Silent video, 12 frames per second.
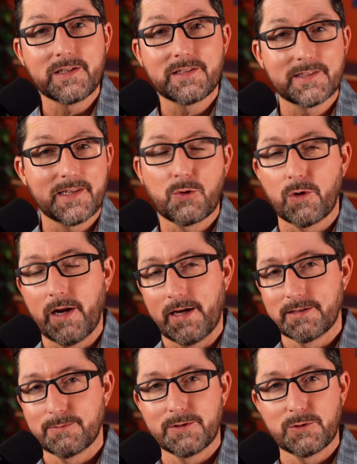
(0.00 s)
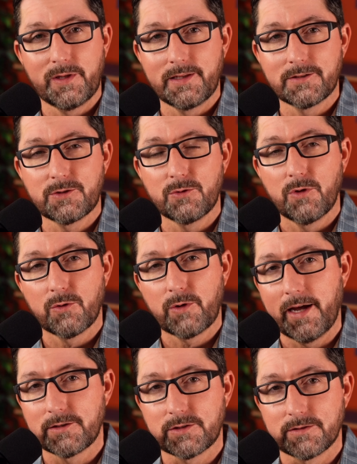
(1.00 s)
synchronized between these two
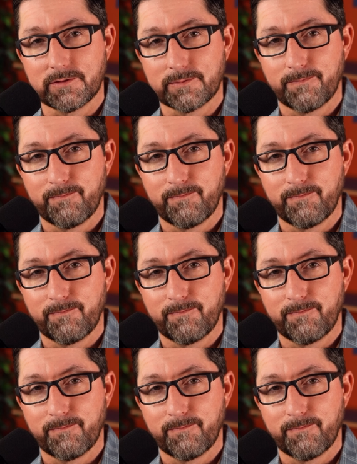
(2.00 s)
locations.